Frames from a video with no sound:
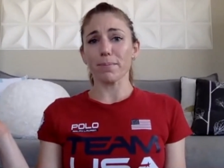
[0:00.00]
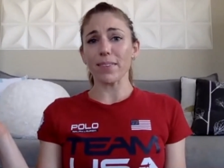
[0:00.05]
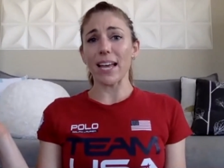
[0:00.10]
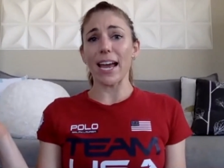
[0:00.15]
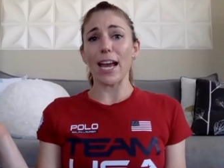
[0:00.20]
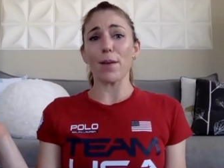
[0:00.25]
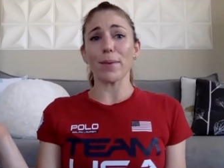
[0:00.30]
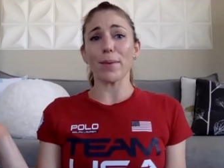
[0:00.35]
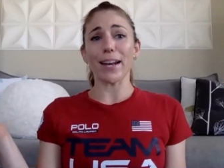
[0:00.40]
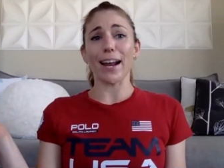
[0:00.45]

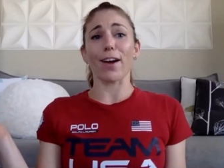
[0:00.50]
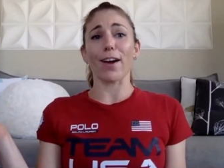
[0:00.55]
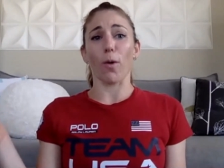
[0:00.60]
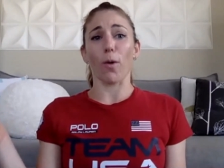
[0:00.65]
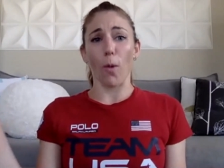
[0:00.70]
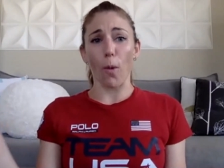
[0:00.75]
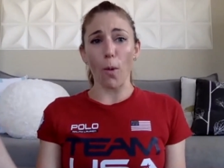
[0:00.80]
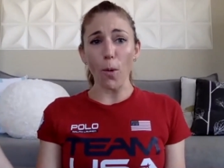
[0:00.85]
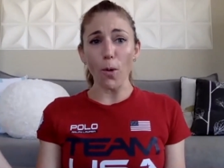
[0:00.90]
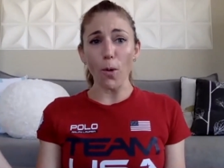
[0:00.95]
Amy and I are
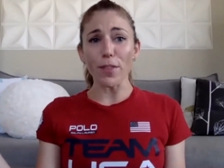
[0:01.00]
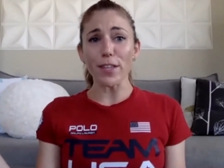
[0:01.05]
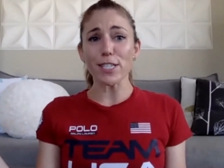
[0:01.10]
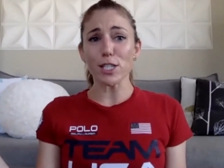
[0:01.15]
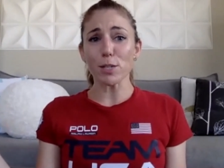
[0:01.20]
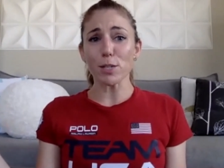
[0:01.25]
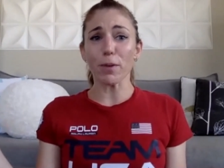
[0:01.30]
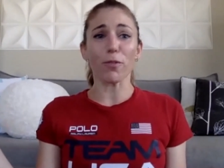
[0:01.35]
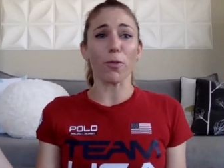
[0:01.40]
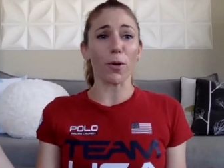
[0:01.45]
old. This
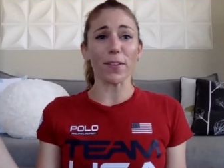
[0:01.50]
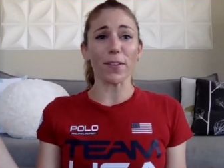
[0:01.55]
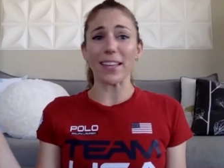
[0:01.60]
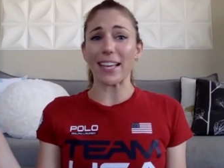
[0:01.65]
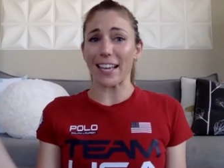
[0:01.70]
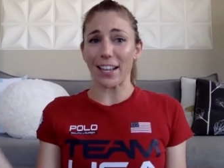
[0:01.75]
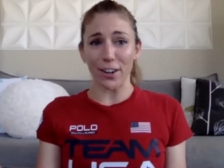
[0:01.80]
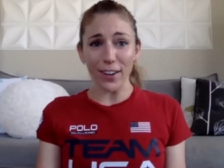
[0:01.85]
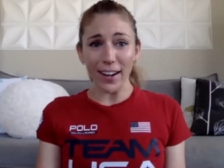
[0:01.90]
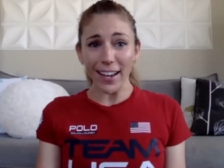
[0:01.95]
is before the
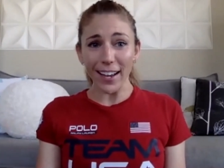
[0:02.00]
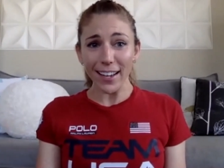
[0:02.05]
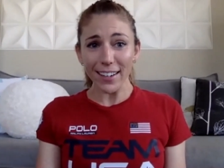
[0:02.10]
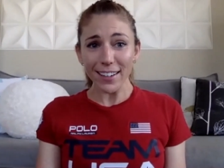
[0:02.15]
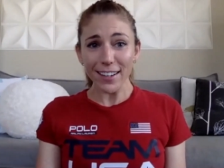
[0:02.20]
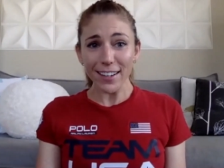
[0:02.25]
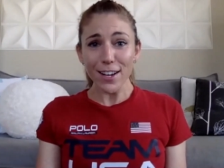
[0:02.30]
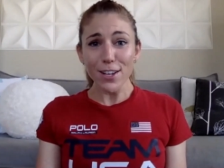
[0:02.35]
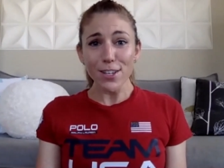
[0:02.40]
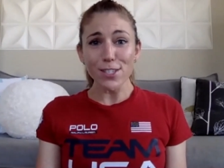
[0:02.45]
internet.
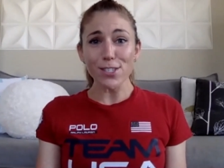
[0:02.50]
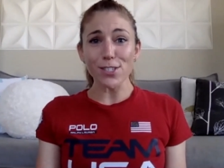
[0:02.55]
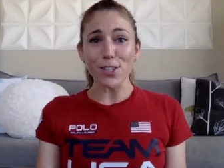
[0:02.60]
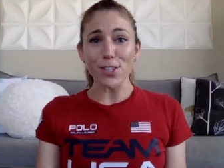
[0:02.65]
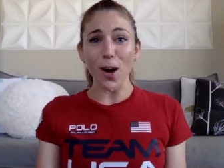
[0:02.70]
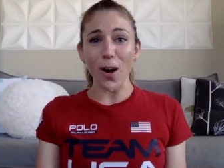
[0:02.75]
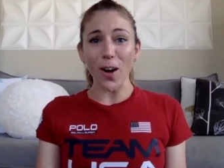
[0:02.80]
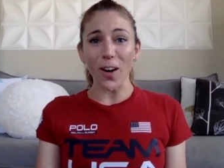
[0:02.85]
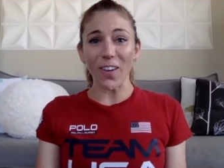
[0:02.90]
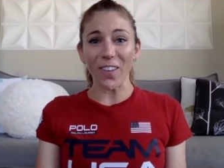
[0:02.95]

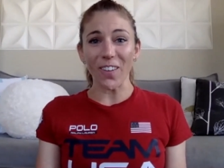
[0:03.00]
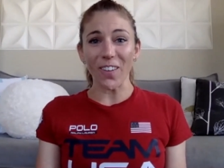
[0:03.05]
So